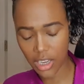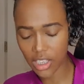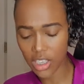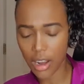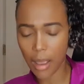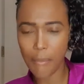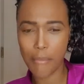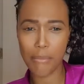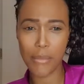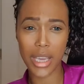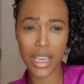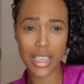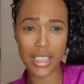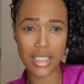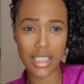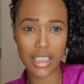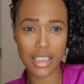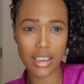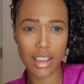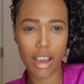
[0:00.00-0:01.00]

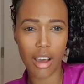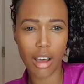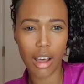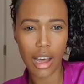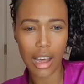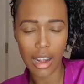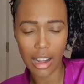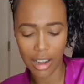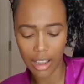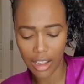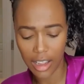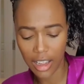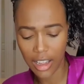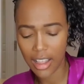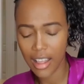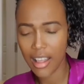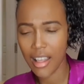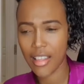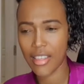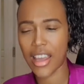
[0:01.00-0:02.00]
amazing color
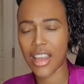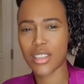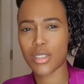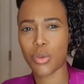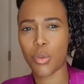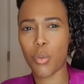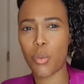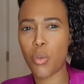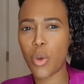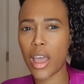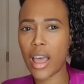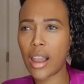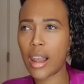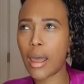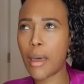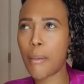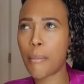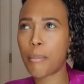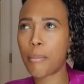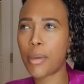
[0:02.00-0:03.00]
that's well
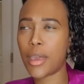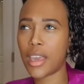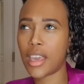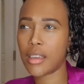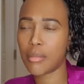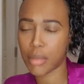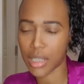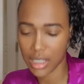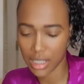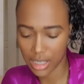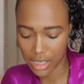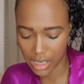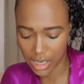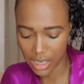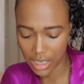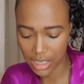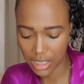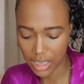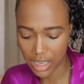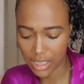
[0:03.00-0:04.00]

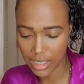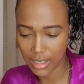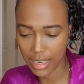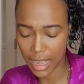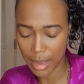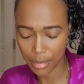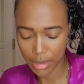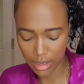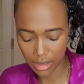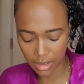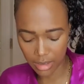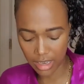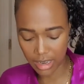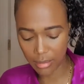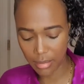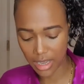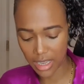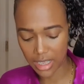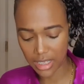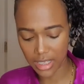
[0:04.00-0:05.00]
pigmented. It's absolutely
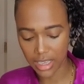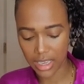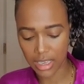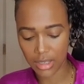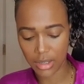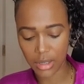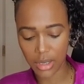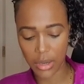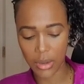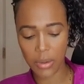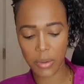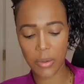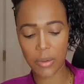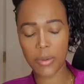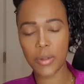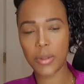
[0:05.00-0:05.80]
amazing. So